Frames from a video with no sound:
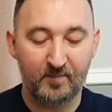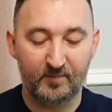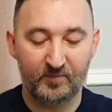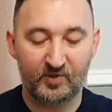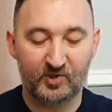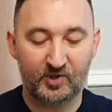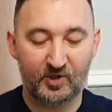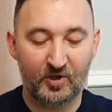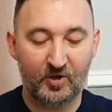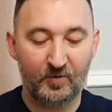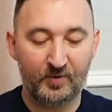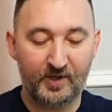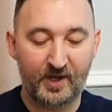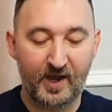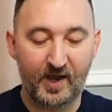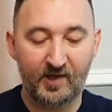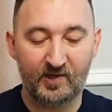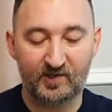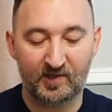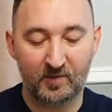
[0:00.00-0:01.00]
So
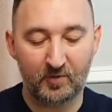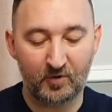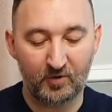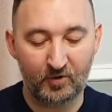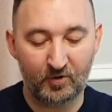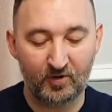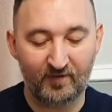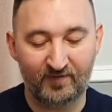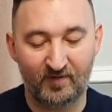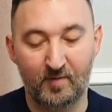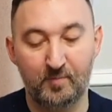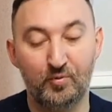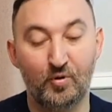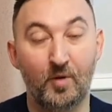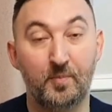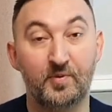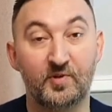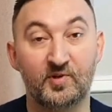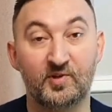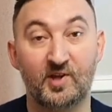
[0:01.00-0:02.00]
yes, I'm going to go for a
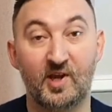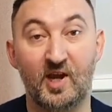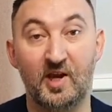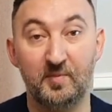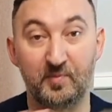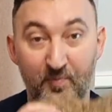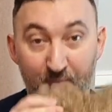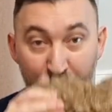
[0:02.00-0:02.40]
proper scape.